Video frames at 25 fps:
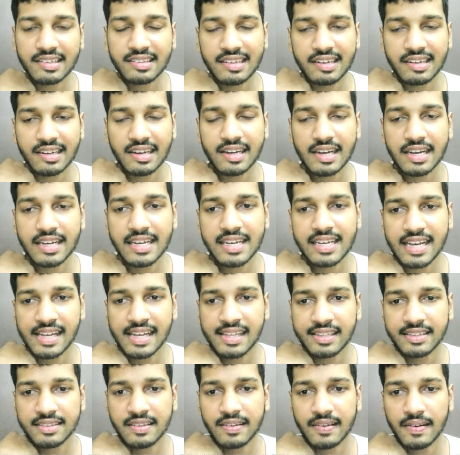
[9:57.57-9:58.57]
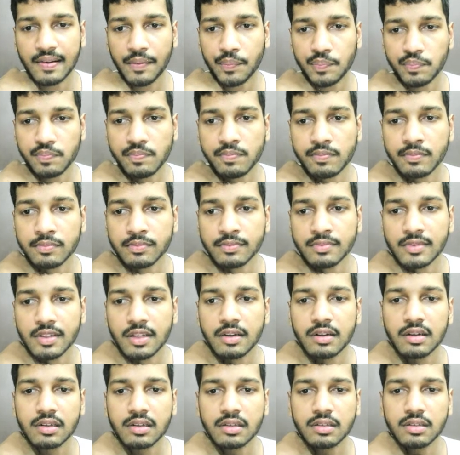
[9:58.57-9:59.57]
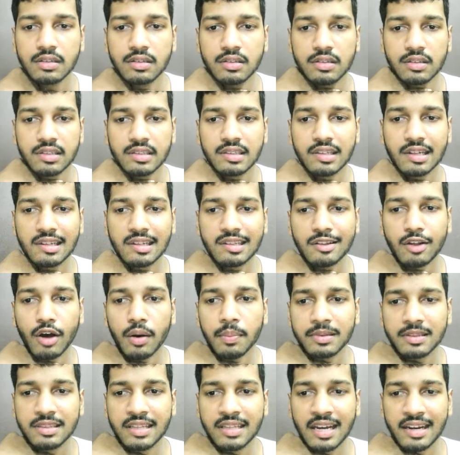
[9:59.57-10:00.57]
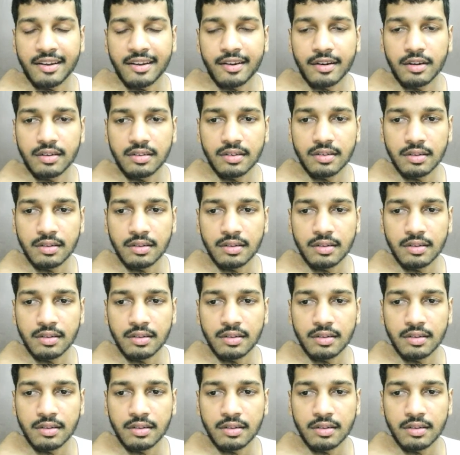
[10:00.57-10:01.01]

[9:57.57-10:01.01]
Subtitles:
Lakisrai, and then the shops that I